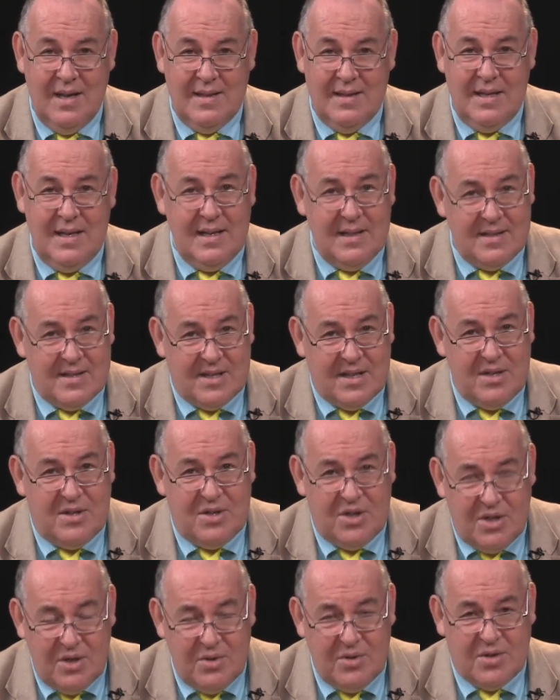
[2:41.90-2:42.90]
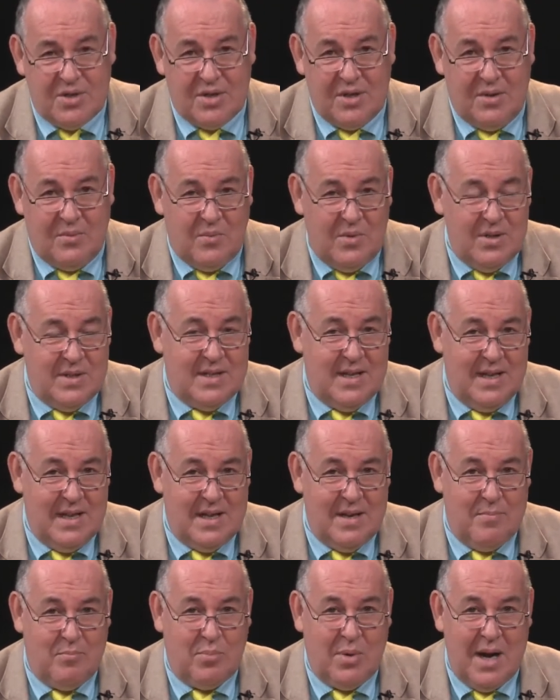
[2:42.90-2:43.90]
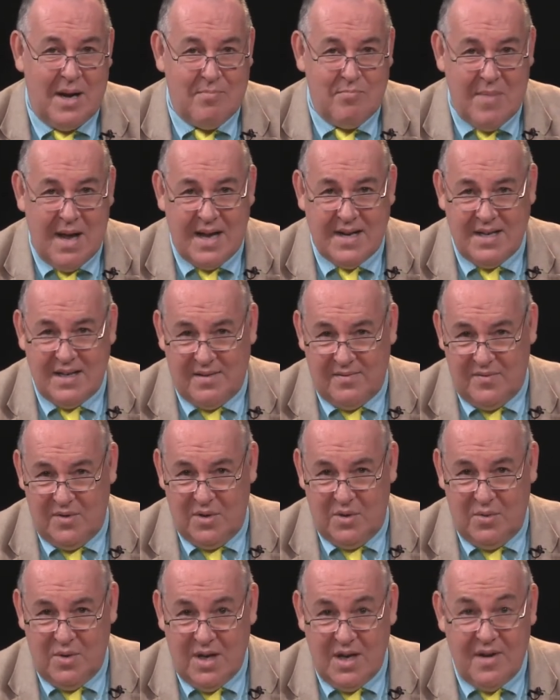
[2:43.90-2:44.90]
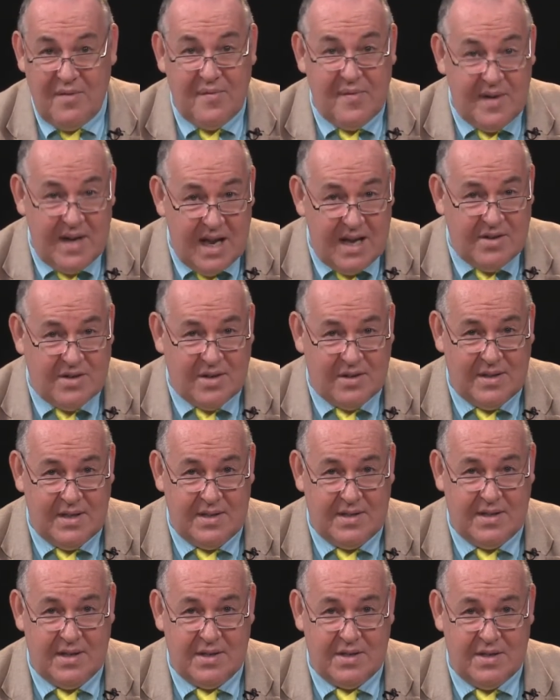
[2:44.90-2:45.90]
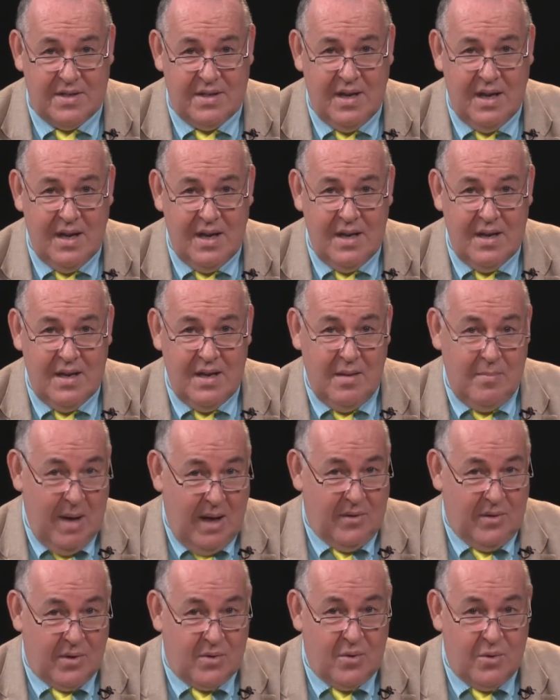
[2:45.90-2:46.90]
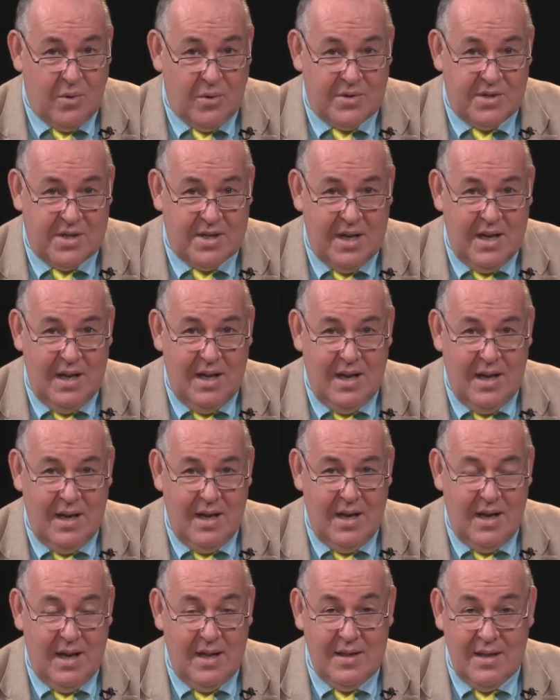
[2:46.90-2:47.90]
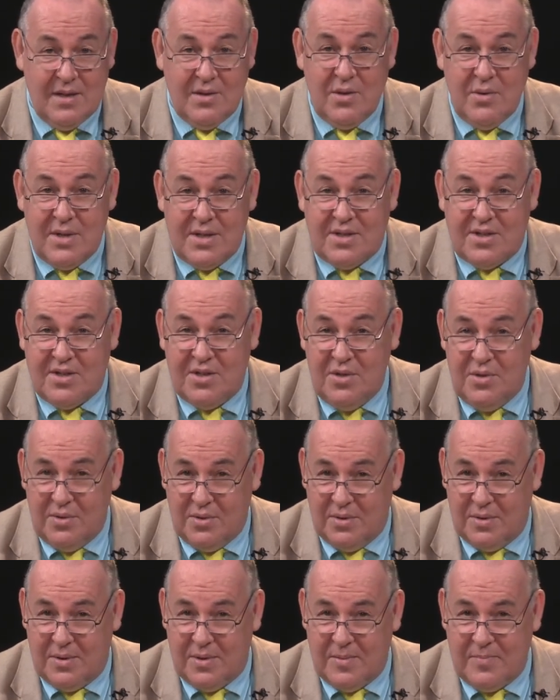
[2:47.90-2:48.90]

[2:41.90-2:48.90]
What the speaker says: The institution will take a pragmatic view and a financial decision about the course, and they'll do it soon.